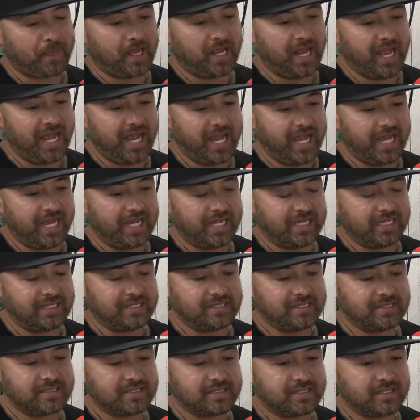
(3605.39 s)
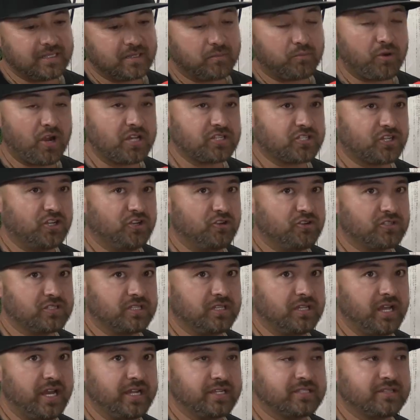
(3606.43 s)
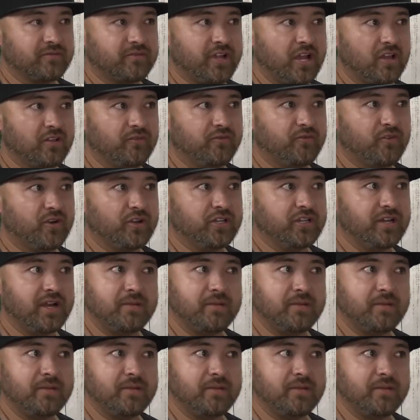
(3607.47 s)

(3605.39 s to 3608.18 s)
and the Prosecutors Alliance of California.